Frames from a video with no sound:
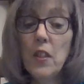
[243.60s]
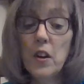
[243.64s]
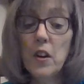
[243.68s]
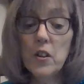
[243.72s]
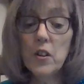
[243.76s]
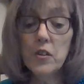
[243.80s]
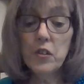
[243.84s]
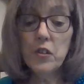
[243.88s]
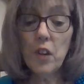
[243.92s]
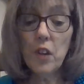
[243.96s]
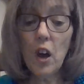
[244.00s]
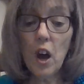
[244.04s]

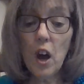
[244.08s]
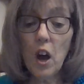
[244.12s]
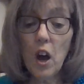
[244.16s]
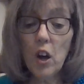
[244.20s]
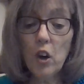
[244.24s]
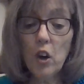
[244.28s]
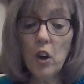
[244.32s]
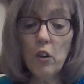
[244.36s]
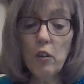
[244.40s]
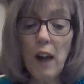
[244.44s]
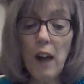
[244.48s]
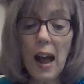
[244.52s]
There's
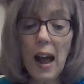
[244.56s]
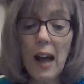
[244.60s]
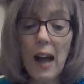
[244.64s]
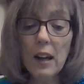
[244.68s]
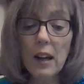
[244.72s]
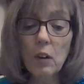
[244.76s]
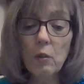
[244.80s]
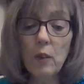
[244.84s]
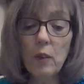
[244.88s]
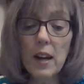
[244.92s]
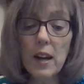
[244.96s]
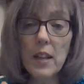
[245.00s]
a
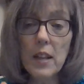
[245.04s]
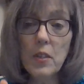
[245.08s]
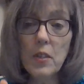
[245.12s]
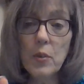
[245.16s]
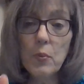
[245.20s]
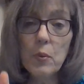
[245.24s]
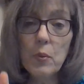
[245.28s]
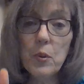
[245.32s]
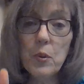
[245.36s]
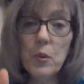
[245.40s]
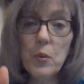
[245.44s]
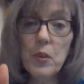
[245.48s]
crack right
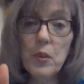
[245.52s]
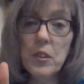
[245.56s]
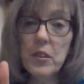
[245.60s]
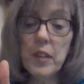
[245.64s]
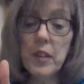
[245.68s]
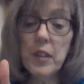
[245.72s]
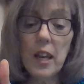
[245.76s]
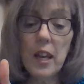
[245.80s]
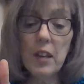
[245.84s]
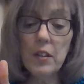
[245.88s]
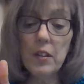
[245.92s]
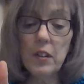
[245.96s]
through the
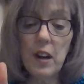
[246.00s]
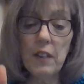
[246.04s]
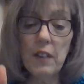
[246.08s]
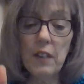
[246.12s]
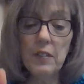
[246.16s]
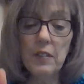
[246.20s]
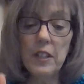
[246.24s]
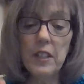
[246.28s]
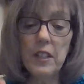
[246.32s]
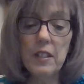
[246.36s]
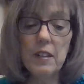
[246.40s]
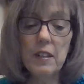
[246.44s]
center
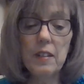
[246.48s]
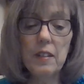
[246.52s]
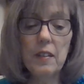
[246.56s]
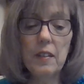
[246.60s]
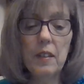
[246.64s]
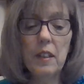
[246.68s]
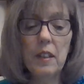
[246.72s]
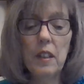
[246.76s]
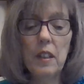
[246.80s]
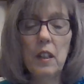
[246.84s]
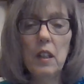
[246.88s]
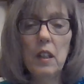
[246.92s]
of it.
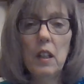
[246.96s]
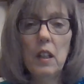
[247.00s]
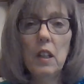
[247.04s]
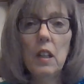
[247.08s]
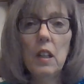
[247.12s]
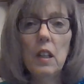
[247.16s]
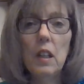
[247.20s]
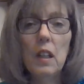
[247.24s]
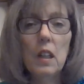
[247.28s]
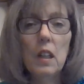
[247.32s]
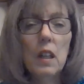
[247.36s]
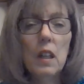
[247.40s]

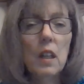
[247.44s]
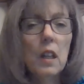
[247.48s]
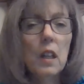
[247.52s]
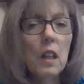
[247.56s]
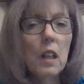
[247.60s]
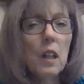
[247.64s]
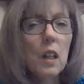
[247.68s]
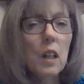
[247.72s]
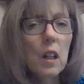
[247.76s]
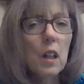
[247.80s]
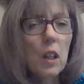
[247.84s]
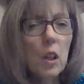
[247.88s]

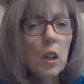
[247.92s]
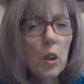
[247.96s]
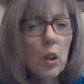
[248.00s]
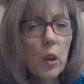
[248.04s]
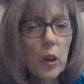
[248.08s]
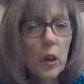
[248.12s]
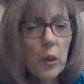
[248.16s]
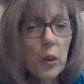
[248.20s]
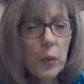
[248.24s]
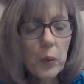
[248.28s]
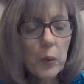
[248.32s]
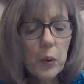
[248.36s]

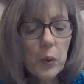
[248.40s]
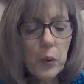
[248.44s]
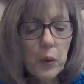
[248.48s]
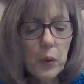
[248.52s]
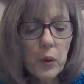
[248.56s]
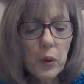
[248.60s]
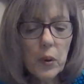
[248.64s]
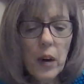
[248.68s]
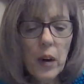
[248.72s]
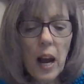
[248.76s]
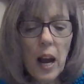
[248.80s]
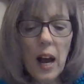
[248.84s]
Look through
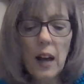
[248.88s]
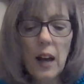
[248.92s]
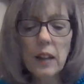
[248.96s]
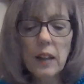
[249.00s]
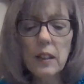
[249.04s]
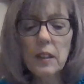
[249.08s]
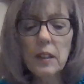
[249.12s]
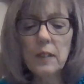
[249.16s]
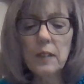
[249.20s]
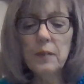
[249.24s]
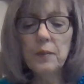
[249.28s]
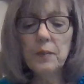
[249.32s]
the crack.
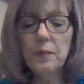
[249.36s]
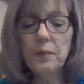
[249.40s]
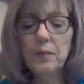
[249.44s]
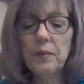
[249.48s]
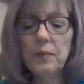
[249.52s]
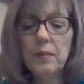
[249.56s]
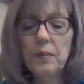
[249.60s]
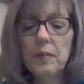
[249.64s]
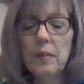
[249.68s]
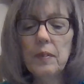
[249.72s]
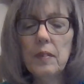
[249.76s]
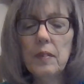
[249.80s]

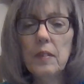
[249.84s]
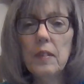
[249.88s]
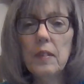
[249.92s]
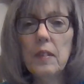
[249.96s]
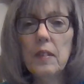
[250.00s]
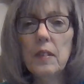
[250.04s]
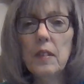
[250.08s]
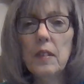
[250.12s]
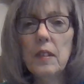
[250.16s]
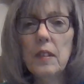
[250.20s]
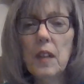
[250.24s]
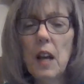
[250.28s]

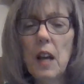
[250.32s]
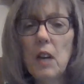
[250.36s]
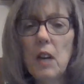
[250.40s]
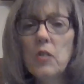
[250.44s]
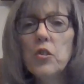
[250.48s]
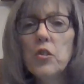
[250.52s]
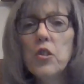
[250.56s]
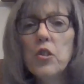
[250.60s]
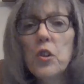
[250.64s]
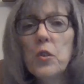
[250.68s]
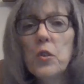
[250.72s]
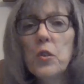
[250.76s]

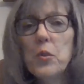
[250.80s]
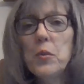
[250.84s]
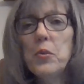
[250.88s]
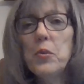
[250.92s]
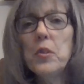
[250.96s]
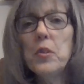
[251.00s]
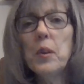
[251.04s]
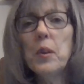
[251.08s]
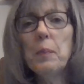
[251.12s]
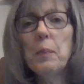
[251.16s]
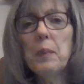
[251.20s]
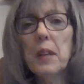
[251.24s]
I'll show you
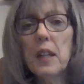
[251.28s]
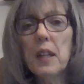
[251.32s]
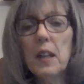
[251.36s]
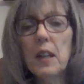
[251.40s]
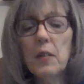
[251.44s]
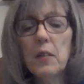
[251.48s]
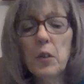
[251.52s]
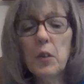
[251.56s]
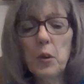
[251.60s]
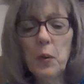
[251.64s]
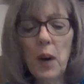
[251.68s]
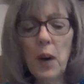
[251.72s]
something
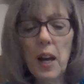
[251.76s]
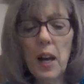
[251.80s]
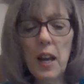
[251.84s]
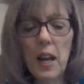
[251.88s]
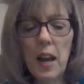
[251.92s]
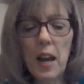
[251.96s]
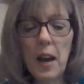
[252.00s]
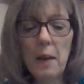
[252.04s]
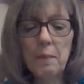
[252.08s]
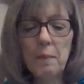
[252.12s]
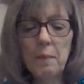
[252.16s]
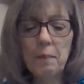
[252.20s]
of who I
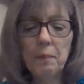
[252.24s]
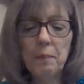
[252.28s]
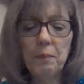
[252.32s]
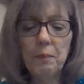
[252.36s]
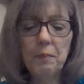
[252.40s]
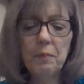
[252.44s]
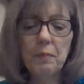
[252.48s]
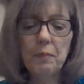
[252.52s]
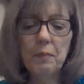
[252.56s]
am.